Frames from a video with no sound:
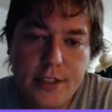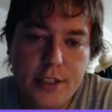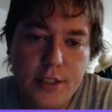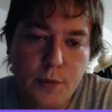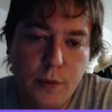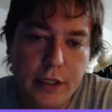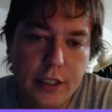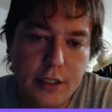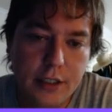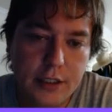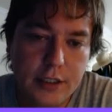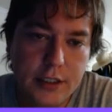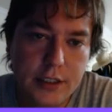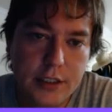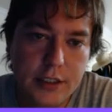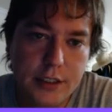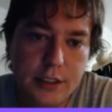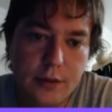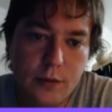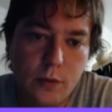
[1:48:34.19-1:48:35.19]

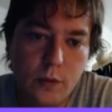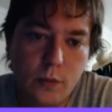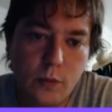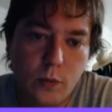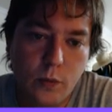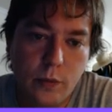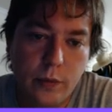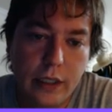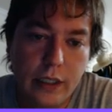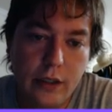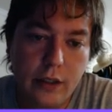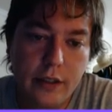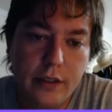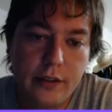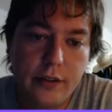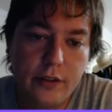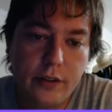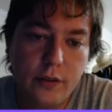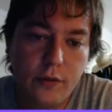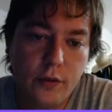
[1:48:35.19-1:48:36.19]
swings
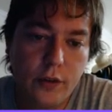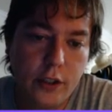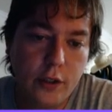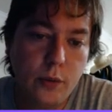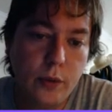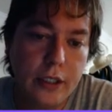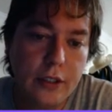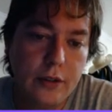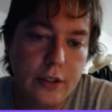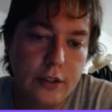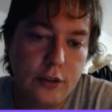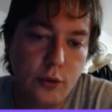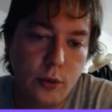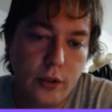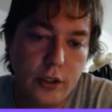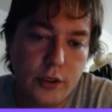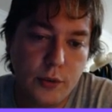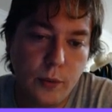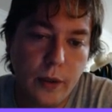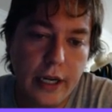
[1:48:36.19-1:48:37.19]
relatively quickly
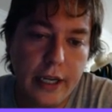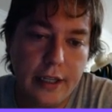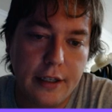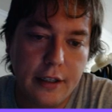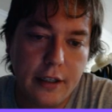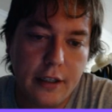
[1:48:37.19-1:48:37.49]
towards white,